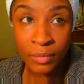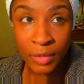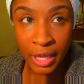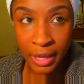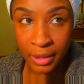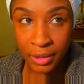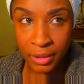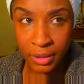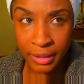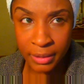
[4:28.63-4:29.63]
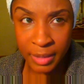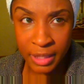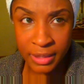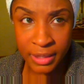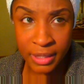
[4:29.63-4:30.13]
Yeah, you don't have to be
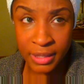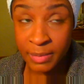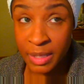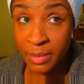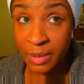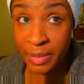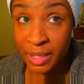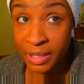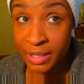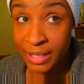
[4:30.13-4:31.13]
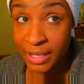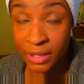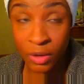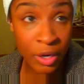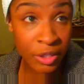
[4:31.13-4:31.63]
as thick as me, but because I didn't
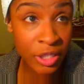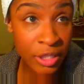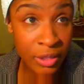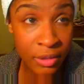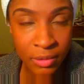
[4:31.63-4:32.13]
arch it,